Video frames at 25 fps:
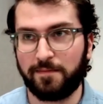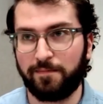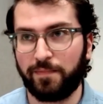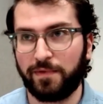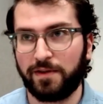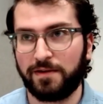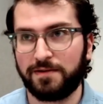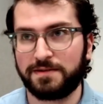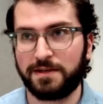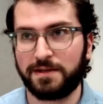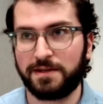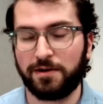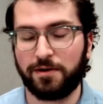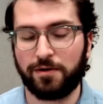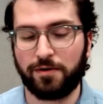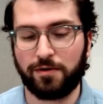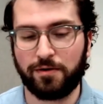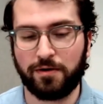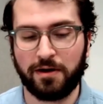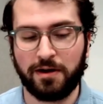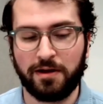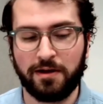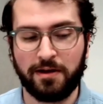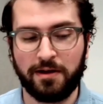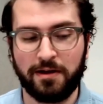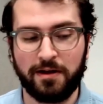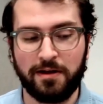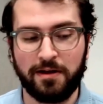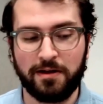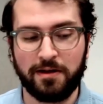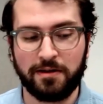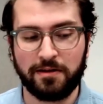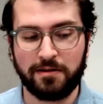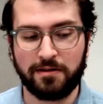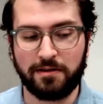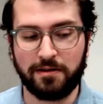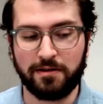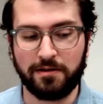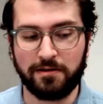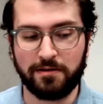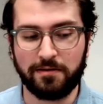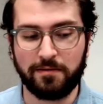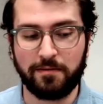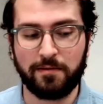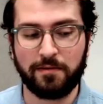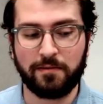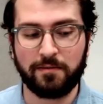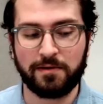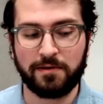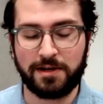So the
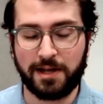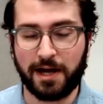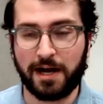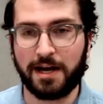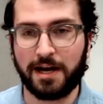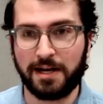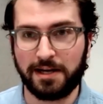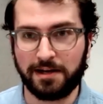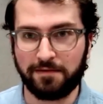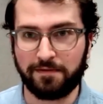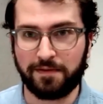dye of